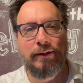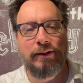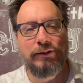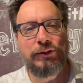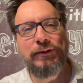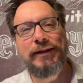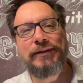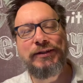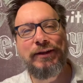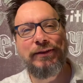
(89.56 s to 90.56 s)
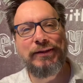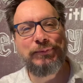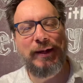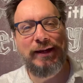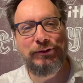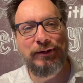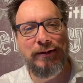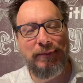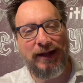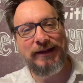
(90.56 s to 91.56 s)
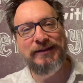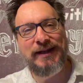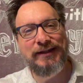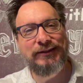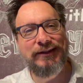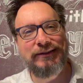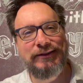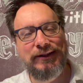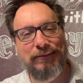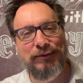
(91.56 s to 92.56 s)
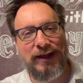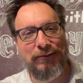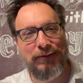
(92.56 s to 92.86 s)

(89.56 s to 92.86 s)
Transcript: So you can see on this page, Molly is asking us to come play with